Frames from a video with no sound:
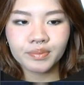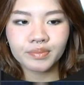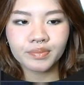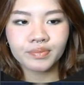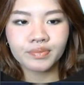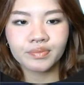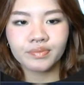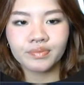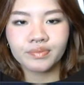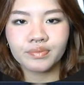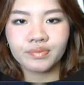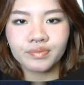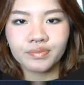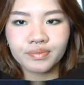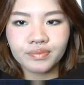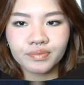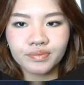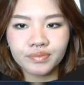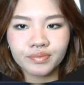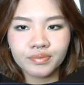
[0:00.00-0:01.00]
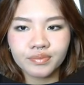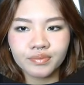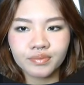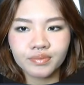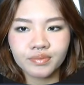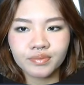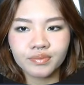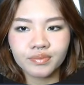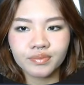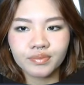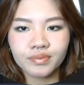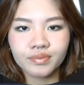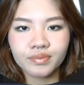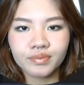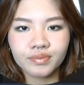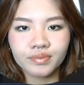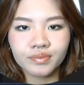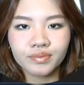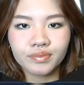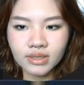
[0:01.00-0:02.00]

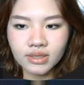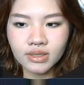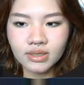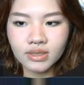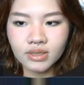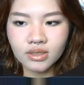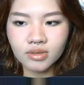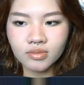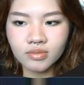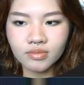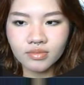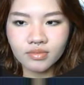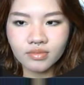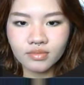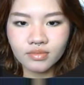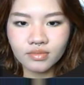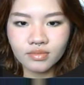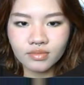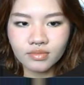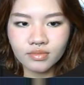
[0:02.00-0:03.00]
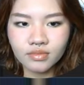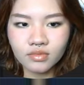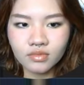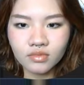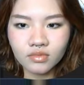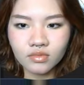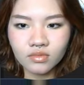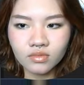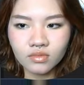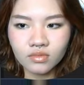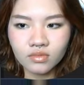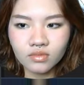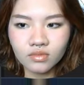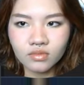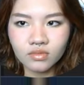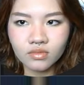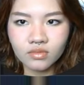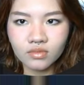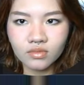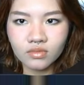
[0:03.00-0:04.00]

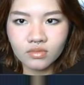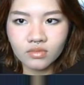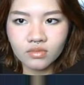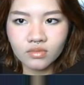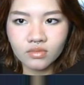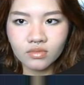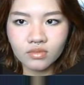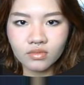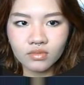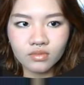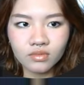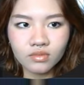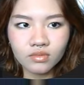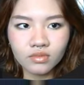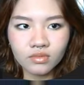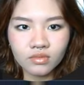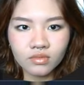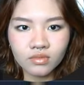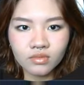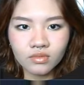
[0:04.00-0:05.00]
No one is speaking in this clip.